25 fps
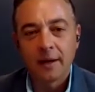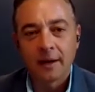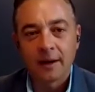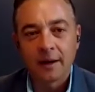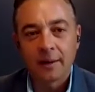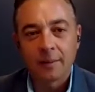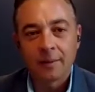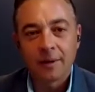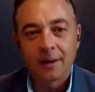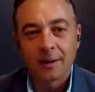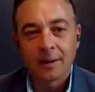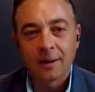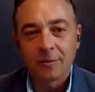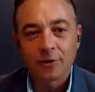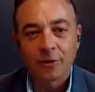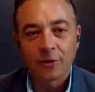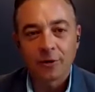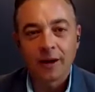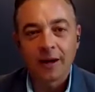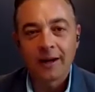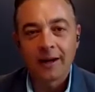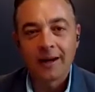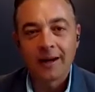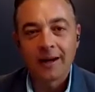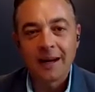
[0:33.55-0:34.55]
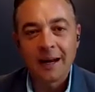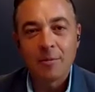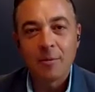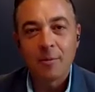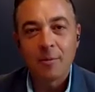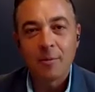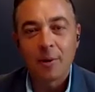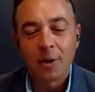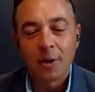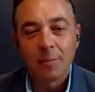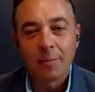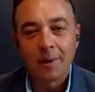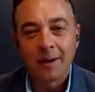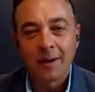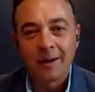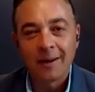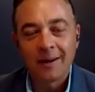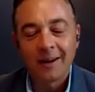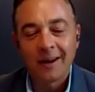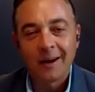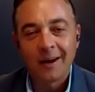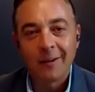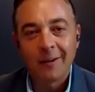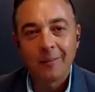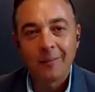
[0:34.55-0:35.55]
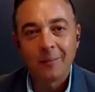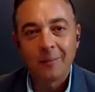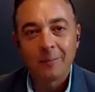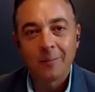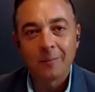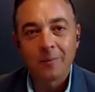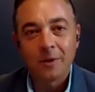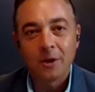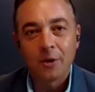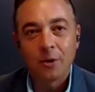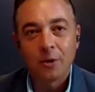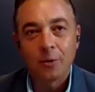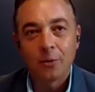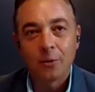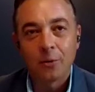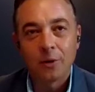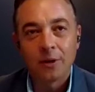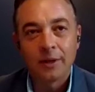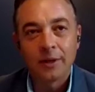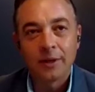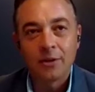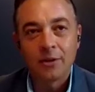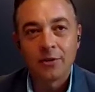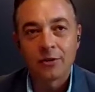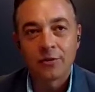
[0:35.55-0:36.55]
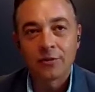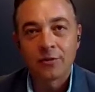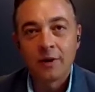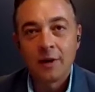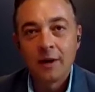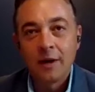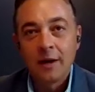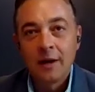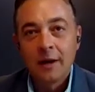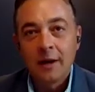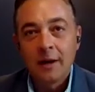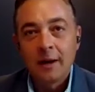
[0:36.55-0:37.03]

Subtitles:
and I'm sorry I didn't name them all, but, really just